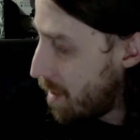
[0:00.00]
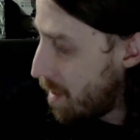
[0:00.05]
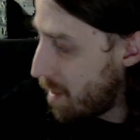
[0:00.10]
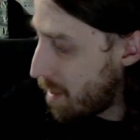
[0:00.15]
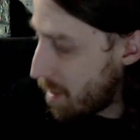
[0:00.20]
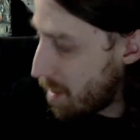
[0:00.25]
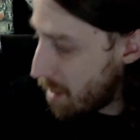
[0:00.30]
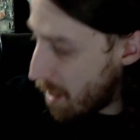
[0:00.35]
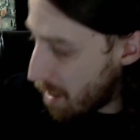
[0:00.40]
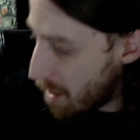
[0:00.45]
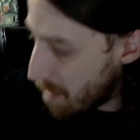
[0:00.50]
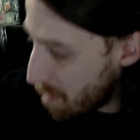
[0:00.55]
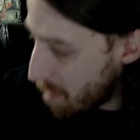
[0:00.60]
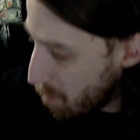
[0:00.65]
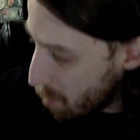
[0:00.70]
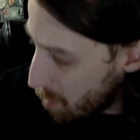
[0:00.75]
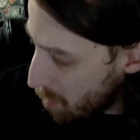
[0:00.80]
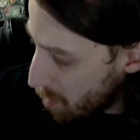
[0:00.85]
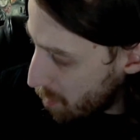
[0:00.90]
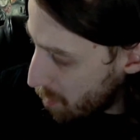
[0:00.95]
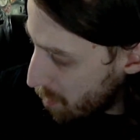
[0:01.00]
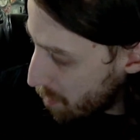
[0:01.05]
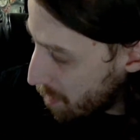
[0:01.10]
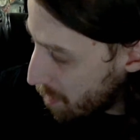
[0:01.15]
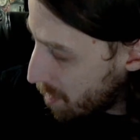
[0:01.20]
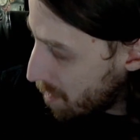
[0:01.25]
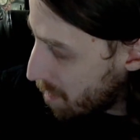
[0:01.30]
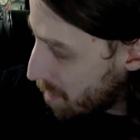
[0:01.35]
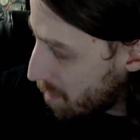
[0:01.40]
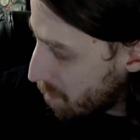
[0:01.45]
Lost
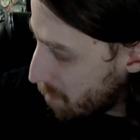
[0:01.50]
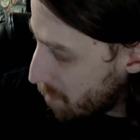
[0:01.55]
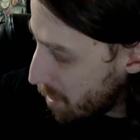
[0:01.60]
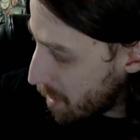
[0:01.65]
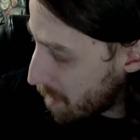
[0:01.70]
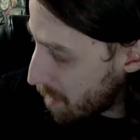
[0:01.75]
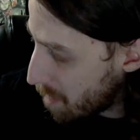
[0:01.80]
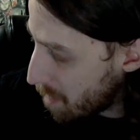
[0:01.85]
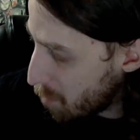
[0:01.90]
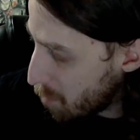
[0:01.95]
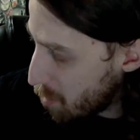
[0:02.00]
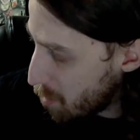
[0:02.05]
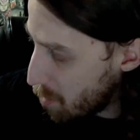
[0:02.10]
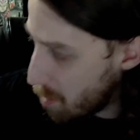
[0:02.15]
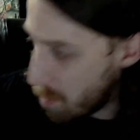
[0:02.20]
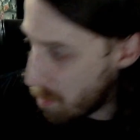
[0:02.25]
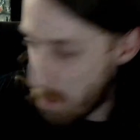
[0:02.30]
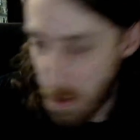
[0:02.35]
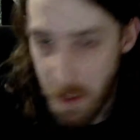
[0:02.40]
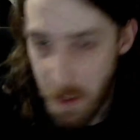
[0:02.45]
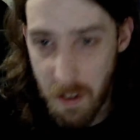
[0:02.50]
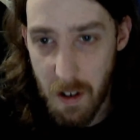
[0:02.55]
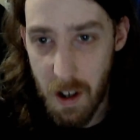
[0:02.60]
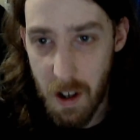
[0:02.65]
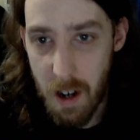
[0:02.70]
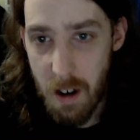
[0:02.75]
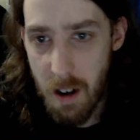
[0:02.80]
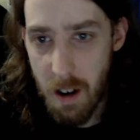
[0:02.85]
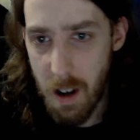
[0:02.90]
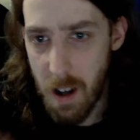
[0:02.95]
World. We got some cool ones in
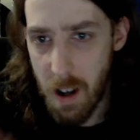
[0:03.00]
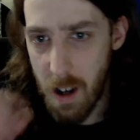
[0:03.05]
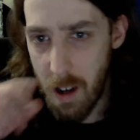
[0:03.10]
here.